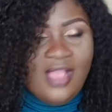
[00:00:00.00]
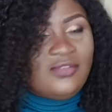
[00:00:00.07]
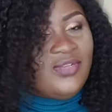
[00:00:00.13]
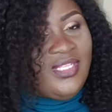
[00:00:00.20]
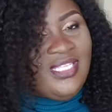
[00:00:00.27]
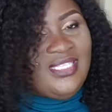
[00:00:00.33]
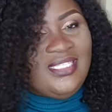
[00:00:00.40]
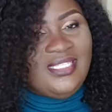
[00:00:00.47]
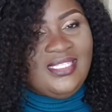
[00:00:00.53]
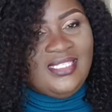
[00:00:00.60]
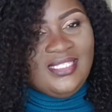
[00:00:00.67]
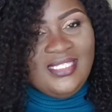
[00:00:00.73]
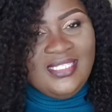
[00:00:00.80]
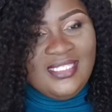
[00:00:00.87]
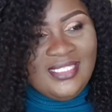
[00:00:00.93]
actually
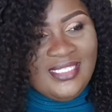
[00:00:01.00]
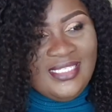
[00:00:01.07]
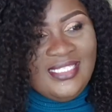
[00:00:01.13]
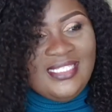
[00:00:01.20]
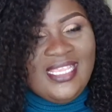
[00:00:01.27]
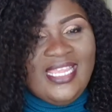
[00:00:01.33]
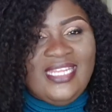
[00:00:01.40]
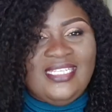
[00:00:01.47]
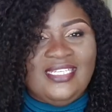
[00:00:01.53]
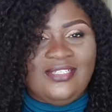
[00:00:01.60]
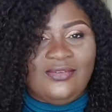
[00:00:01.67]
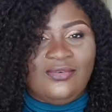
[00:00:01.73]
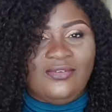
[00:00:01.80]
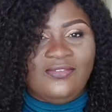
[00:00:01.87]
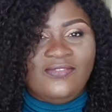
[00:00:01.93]

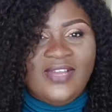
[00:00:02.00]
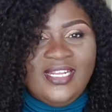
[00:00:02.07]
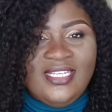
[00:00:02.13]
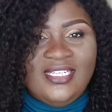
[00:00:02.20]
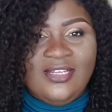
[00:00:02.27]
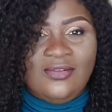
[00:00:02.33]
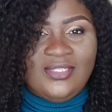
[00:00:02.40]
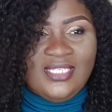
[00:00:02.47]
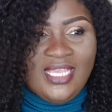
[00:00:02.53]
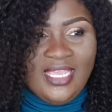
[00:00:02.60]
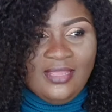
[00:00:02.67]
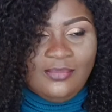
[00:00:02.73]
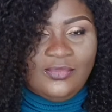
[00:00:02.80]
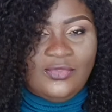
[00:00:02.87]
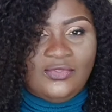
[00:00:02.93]
deciding or finding out
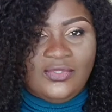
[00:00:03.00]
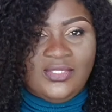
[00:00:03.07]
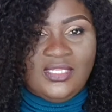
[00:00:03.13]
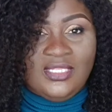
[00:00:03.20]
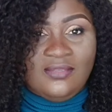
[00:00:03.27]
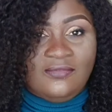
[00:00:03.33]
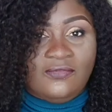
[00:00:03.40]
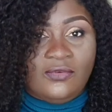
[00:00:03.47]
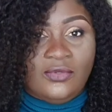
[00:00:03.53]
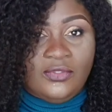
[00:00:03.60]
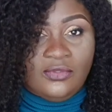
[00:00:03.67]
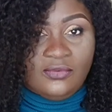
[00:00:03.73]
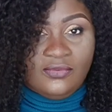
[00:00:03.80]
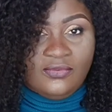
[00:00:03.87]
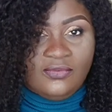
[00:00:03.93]
time to sit in
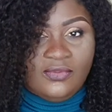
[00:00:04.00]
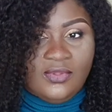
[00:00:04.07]
front of